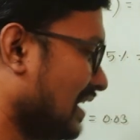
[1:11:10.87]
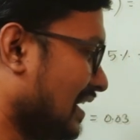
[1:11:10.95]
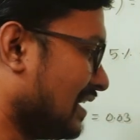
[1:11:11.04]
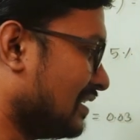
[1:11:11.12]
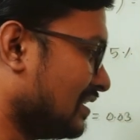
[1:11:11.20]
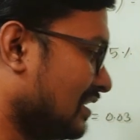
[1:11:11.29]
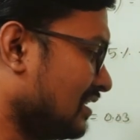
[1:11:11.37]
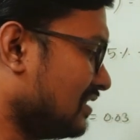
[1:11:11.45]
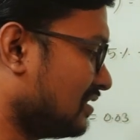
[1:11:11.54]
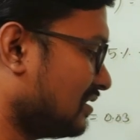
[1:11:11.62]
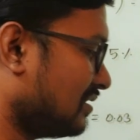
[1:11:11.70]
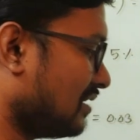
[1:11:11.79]
and
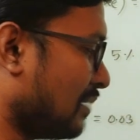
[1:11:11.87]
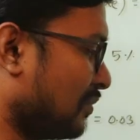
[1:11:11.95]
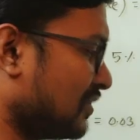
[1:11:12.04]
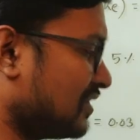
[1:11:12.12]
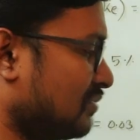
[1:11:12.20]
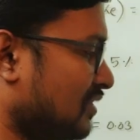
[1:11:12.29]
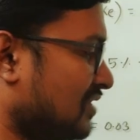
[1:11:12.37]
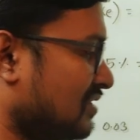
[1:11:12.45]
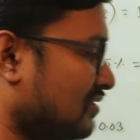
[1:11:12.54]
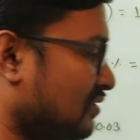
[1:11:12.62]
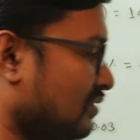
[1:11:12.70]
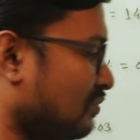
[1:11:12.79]
its
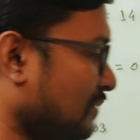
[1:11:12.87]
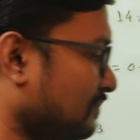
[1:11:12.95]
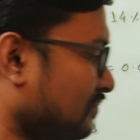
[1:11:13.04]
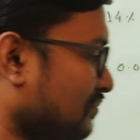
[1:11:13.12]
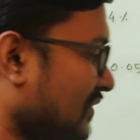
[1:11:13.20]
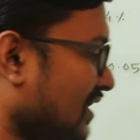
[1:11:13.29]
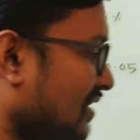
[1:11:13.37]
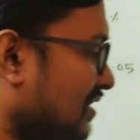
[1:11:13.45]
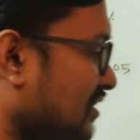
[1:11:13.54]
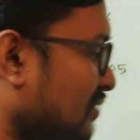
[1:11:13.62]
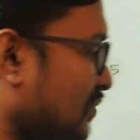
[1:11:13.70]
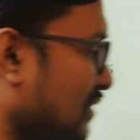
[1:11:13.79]
approximation should be
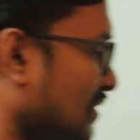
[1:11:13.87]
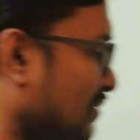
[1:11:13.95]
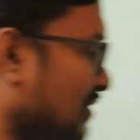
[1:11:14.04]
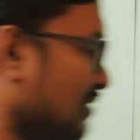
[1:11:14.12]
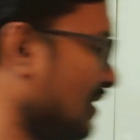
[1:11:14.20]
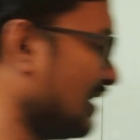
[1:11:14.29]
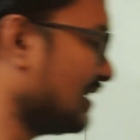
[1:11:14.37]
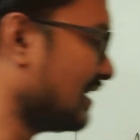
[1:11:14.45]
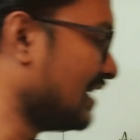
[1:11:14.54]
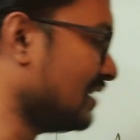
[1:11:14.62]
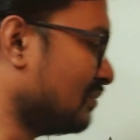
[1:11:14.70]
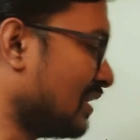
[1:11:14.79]
risk premium equal
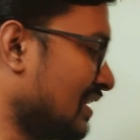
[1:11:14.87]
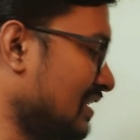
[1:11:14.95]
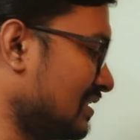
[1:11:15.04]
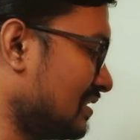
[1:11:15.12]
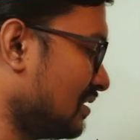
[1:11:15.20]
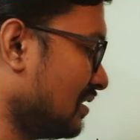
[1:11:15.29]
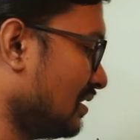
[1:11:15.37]
KE minus